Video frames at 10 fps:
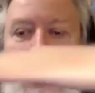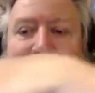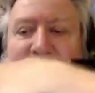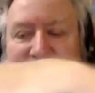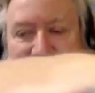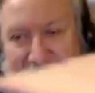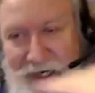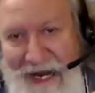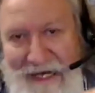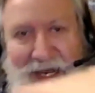happens is the
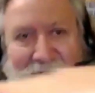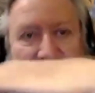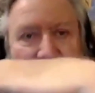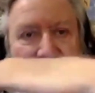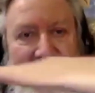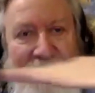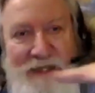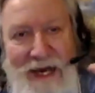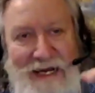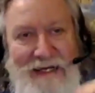lake level, you've got
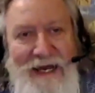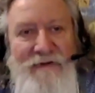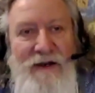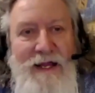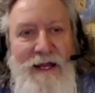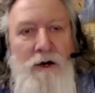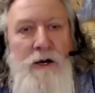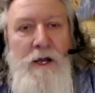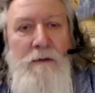the lake level there,